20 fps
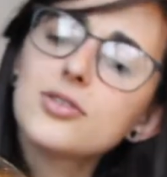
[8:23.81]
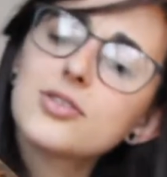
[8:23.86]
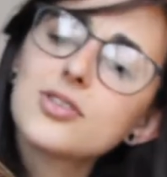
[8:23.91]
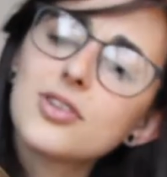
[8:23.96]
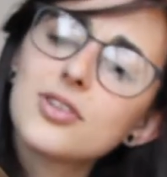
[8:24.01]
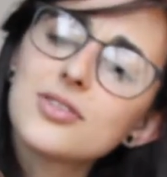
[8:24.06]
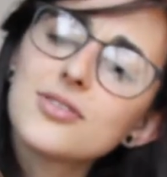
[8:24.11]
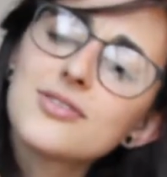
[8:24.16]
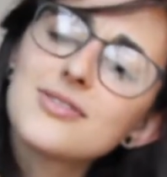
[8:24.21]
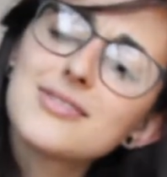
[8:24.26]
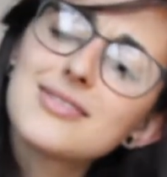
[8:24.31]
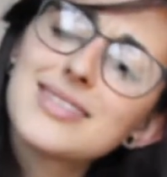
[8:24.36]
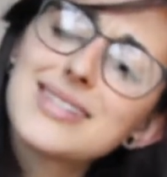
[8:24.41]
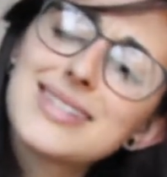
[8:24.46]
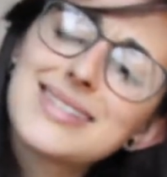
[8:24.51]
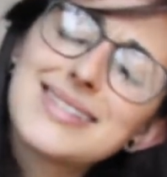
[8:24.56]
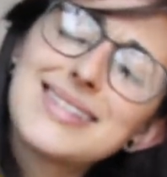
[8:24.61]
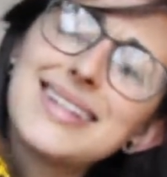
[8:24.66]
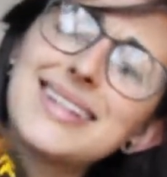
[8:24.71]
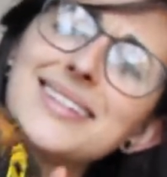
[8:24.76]
It's called
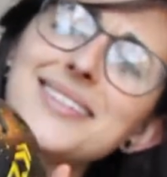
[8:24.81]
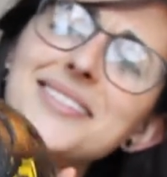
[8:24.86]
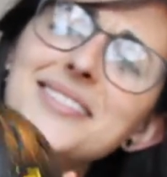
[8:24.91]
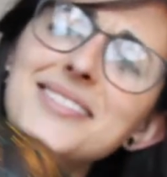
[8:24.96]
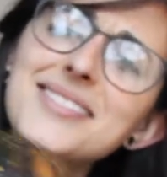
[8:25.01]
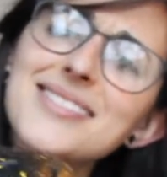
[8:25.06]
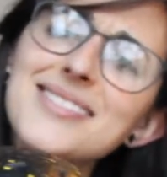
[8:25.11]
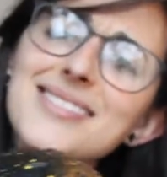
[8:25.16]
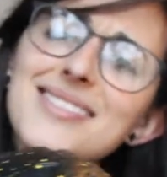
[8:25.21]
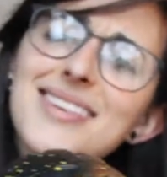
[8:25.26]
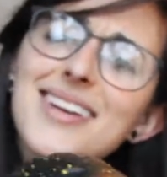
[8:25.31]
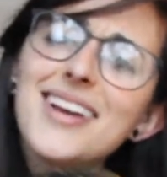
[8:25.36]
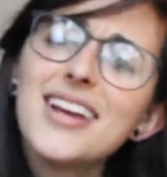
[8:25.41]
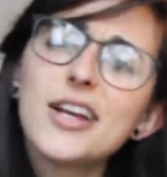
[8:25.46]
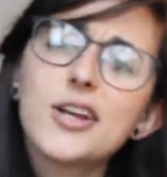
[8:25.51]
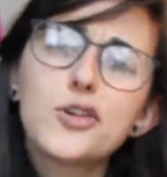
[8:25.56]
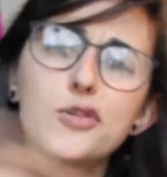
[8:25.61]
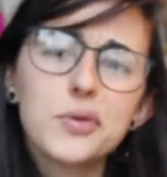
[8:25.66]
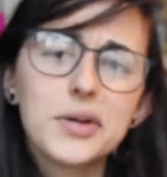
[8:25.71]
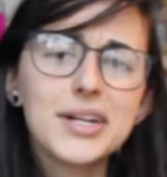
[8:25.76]
Skills.
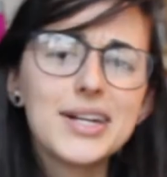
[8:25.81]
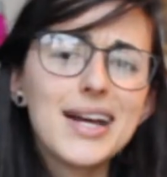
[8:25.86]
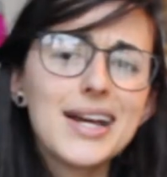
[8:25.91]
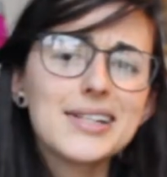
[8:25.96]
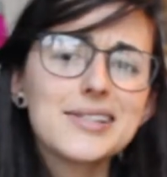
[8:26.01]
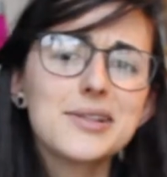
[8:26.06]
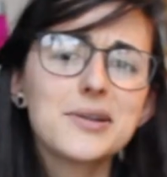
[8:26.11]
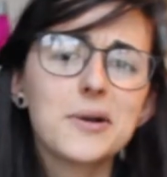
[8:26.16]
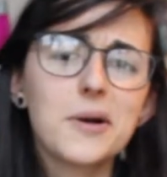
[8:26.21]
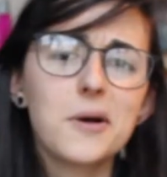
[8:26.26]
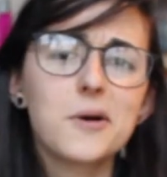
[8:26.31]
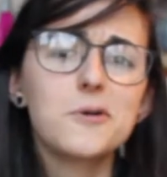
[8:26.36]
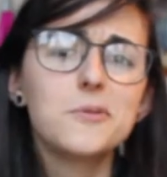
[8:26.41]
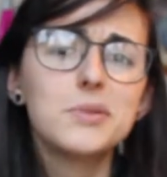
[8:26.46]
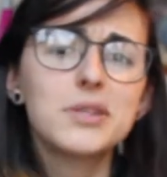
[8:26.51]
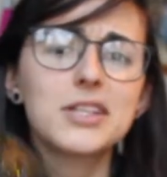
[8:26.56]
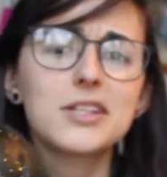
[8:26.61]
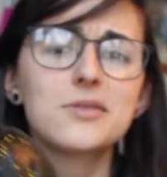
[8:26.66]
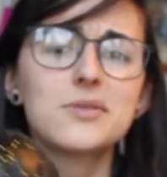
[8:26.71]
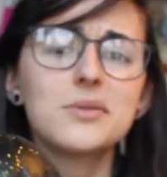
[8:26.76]
Grid has their own,
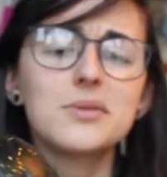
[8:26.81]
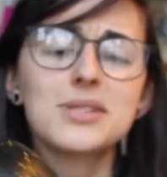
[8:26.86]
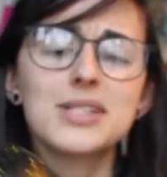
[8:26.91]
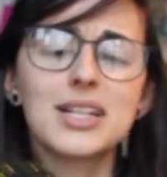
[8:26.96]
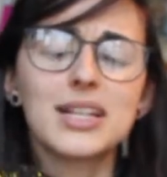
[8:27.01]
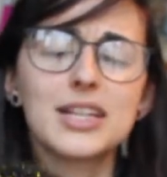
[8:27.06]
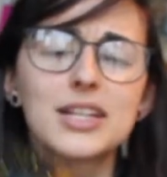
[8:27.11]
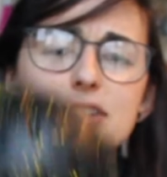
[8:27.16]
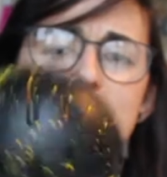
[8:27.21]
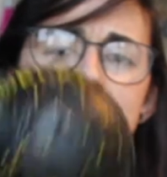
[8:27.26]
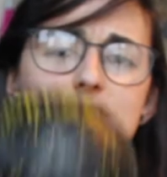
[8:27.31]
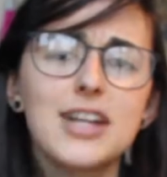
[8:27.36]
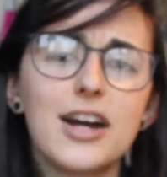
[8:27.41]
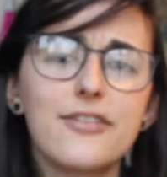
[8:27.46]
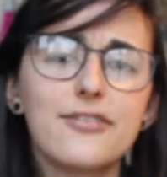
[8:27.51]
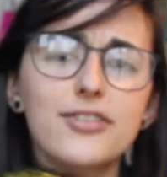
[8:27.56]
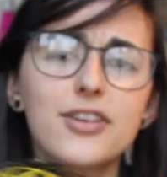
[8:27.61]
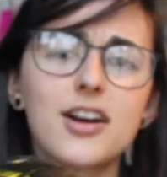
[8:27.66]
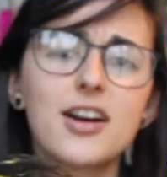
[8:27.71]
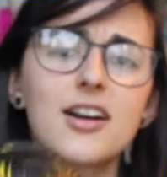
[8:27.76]
but this one was a little
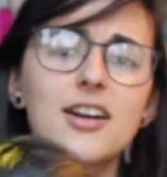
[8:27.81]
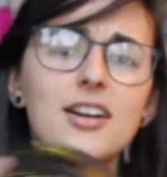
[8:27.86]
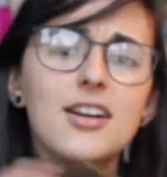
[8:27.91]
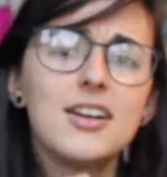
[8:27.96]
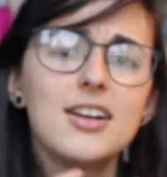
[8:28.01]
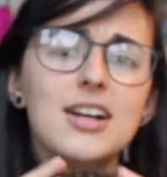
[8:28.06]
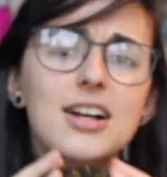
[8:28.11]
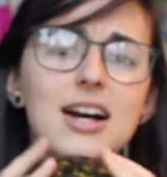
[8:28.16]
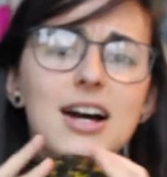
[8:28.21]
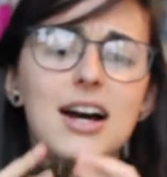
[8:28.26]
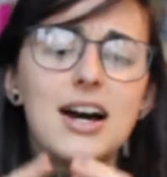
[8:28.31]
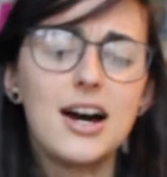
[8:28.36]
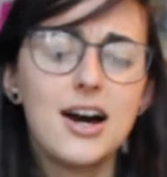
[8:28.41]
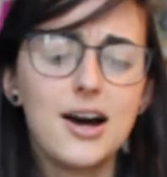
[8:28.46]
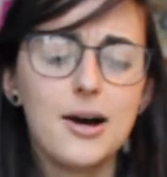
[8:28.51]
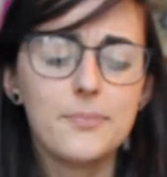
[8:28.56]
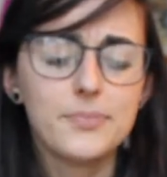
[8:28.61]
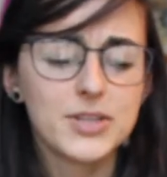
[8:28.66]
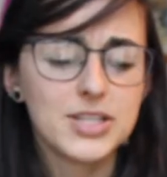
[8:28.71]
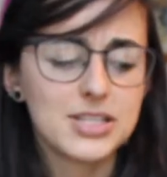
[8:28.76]
tougher,
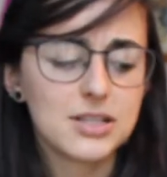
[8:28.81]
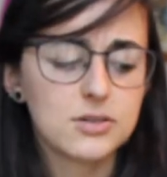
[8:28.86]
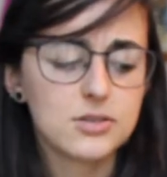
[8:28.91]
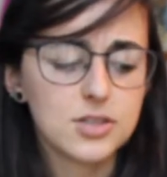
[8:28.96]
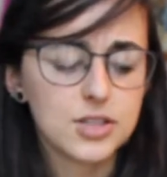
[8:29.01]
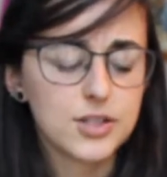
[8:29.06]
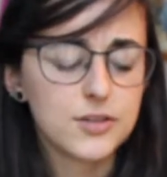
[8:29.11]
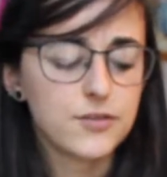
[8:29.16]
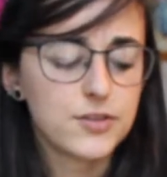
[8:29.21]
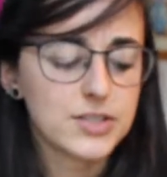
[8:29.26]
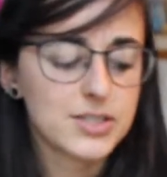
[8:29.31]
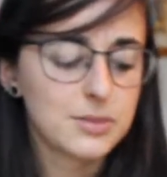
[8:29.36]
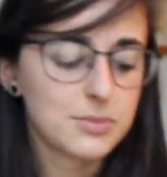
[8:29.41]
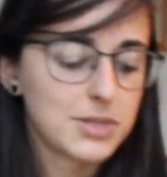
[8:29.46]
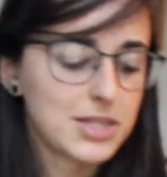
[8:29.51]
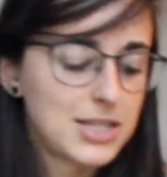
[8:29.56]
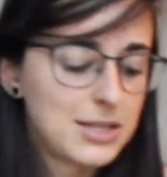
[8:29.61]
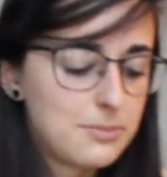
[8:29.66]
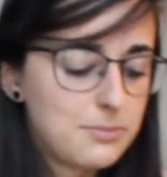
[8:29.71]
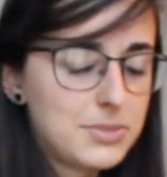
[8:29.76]
because I was looking for
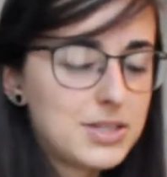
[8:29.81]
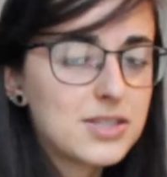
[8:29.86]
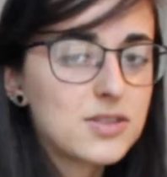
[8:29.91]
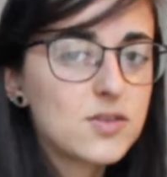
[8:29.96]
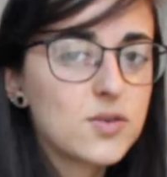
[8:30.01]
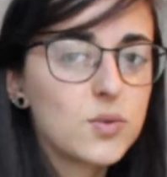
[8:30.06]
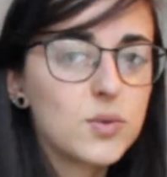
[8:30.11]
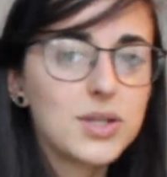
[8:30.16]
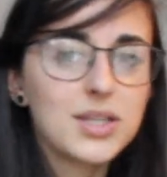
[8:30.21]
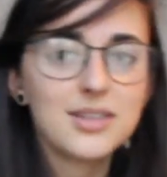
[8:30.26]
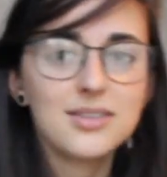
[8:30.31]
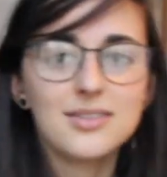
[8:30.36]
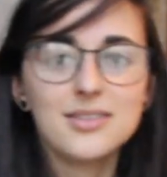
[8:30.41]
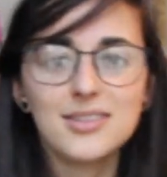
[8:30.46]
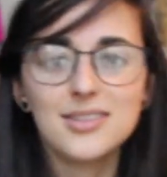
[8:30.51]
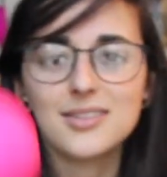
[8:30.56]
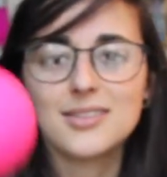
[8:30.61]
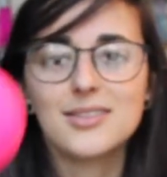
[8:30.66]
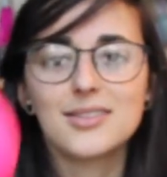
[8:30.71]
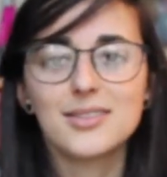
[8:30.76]
something in
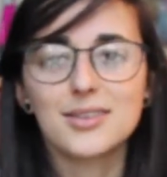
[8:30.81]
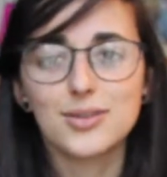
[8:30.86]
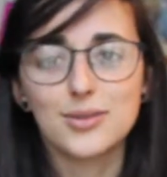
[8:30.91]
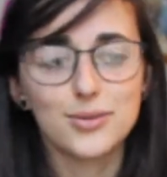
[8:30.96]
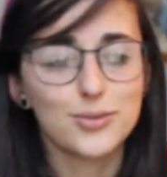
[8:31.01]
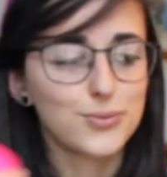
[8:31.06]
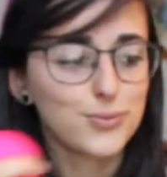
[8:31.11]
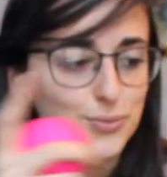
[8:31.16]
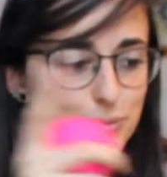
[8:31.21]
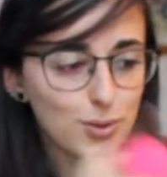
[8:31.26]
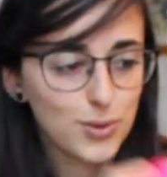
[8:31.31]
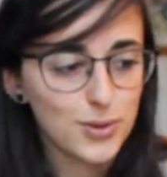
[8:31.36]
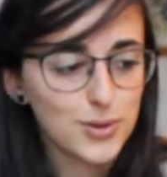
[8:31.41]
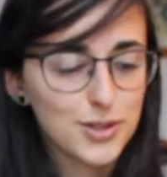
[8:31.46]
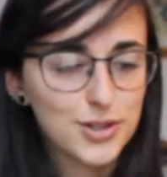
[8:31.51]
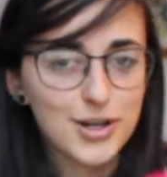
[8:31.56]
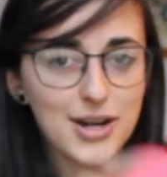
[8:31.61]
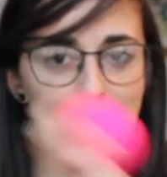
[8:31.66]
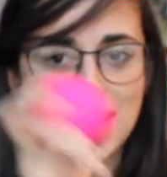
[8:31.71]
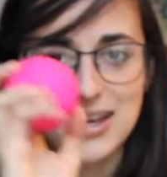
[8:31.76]
between the
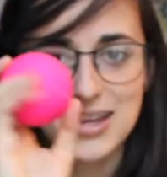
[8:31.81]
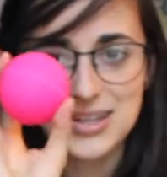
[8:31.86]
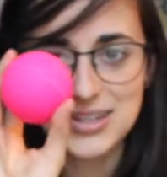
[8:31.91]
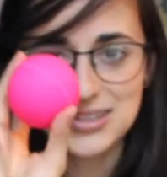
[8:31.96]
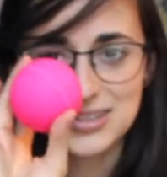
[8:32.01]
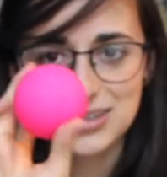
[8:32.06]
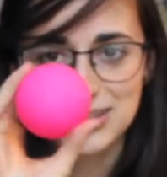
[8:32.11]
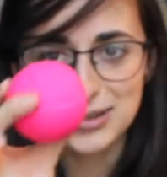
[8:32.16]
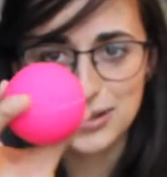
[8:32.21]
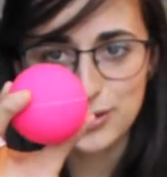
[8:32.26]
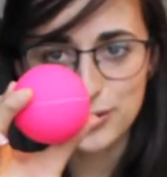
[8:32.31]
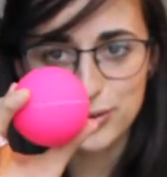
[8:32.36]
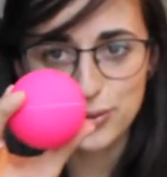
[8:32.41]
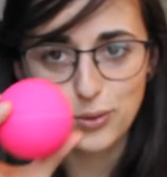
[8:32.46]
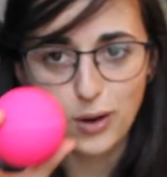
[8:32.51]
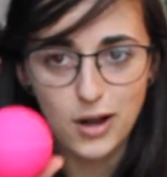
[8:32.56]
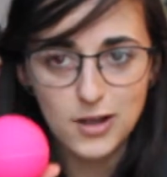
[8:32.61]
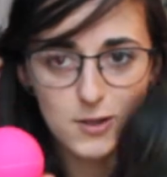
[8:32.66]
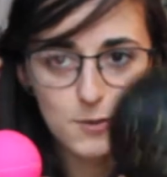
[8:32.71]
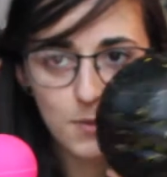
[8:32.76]
roller and a
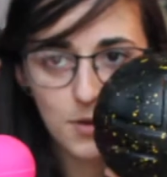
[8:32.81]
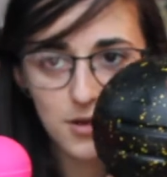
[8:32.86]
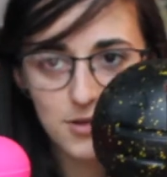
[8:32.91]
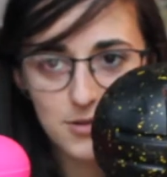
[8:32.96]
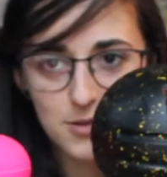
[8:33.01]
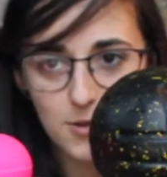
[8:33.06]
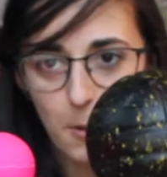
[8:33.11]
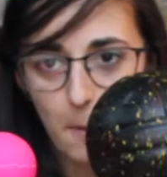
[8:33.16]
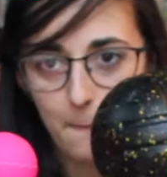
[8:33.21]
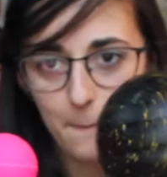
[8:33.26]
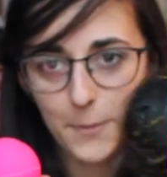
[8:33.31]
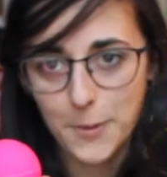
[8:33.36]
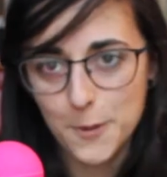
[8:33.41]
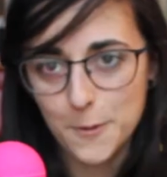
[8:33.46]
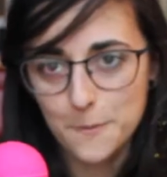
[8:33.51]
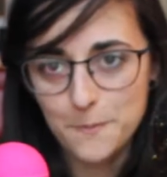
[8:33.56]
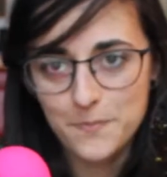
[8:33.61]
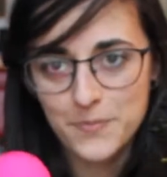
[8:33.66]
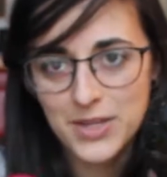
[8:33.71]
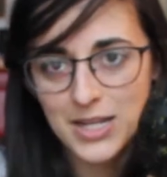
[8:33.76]
lacrosse ball, so
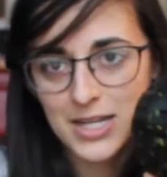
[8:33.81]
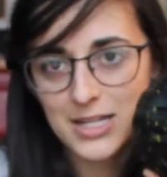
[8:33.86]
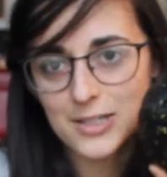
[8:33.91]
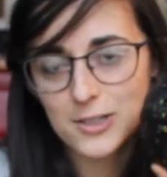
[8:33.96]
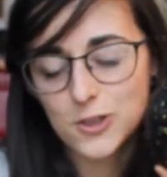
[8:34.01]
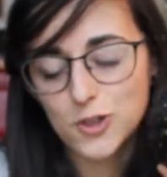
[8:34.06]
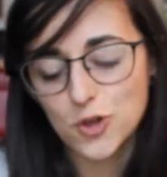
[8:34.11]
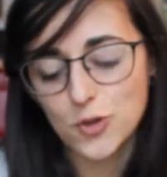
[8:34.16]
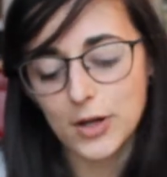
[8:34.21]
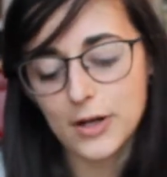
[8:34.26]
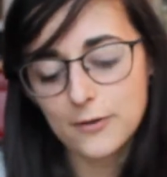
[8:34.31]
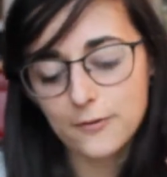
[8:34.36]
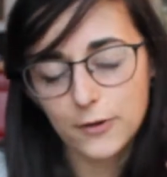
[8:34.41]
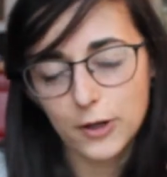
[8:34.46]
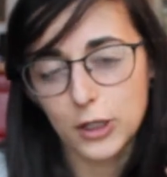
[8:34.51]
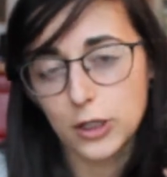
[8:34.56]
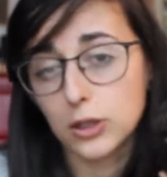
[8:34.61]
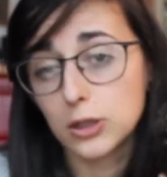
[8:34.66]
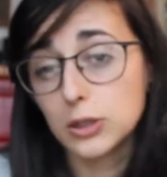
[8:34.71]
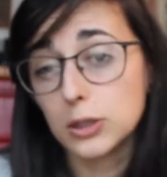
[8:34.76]
boom. It's great
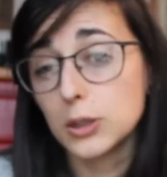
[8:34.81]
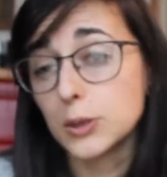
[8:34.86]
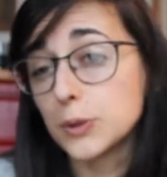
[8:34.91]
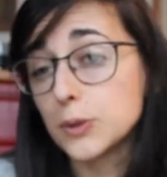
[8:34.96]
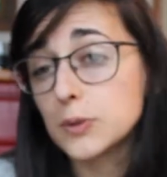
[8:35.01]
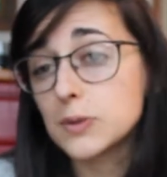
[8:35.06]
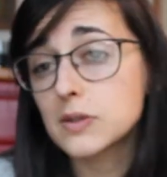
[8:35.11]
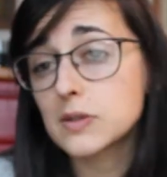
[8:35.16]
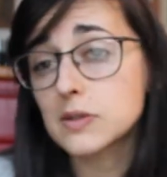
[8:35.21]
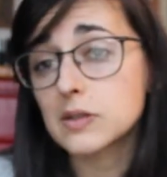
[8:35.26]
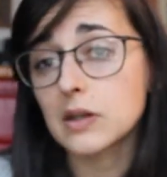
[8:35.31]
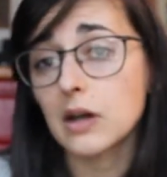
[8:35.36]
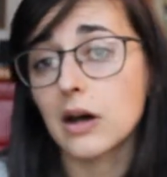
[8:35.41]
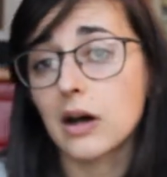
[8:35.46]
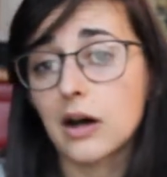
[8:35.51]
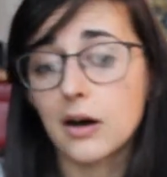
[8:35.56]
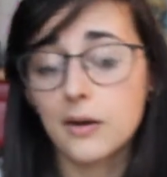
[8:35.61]
for glutes.